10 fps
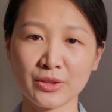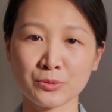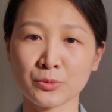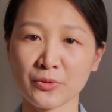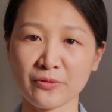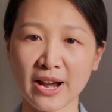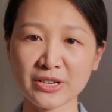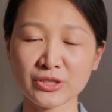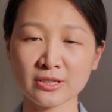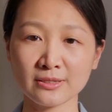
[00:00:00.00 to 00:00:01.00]
Through
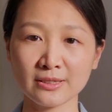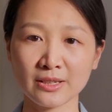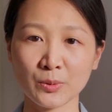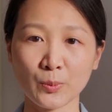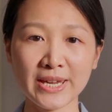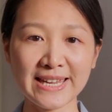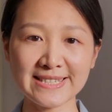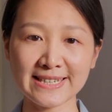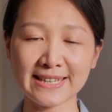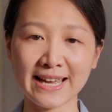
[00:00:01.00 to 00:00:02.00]
reflection, we can
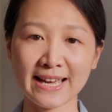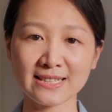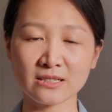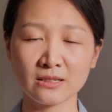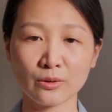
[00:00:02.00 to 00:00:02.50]
see that